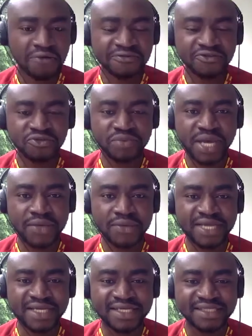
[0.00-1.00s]
the Super
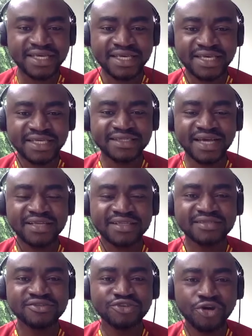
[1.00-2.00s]
Eagles. And these kids are
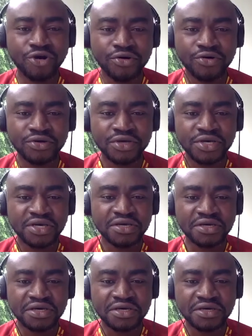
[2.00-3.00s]
still young.
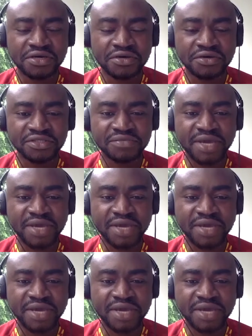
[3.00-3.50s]
Osimhen